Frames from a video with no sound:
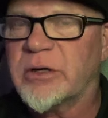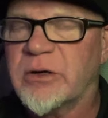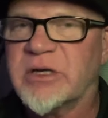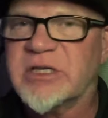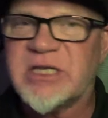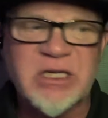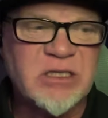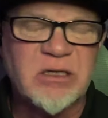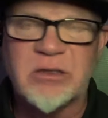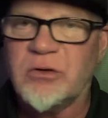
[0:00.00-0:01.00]
during the
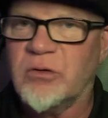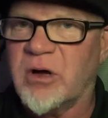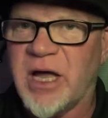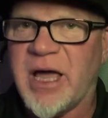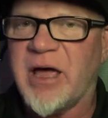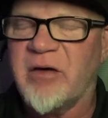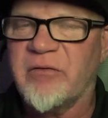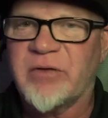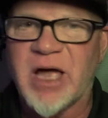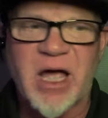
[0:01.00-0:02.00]
season. You'll
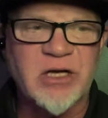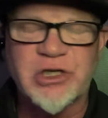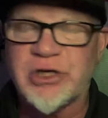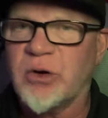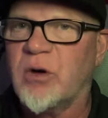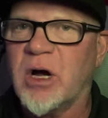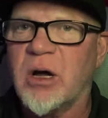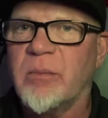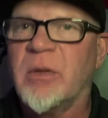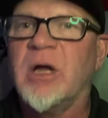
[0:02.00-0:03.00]
have guys show
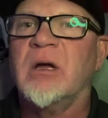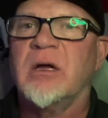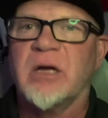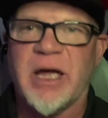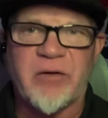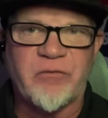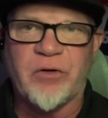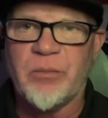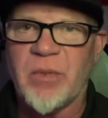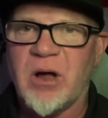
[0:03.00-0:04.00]
up at
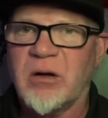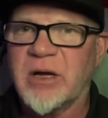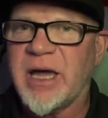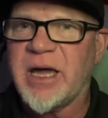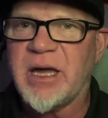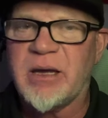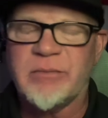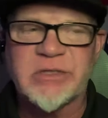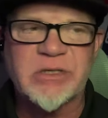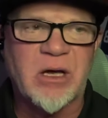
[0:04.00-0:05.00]
football
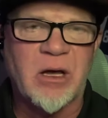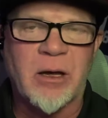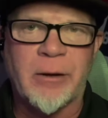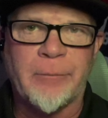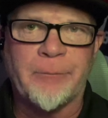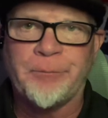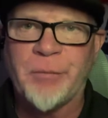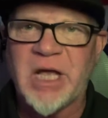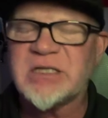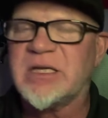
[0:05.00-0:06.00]
games. Um,
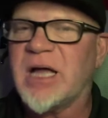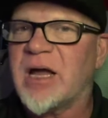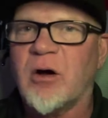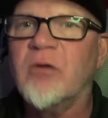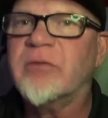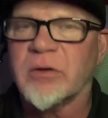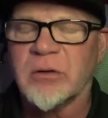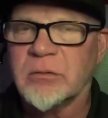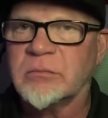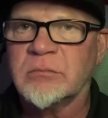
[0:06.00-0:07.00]
it's not over
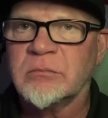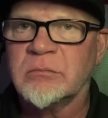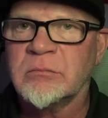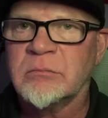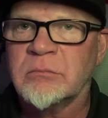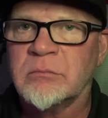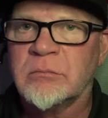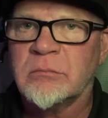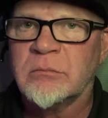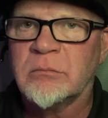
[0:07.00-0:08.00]

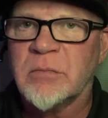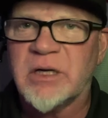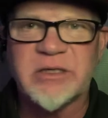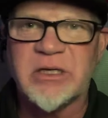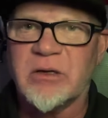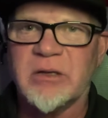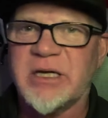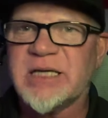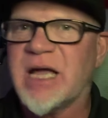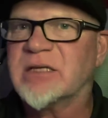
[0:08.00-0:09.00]
until they
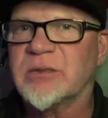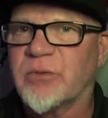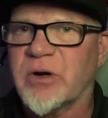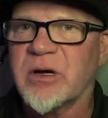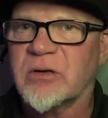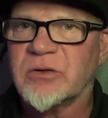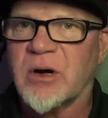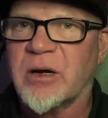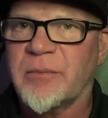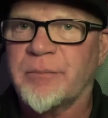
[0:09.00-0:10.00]
sign somewhere else, right?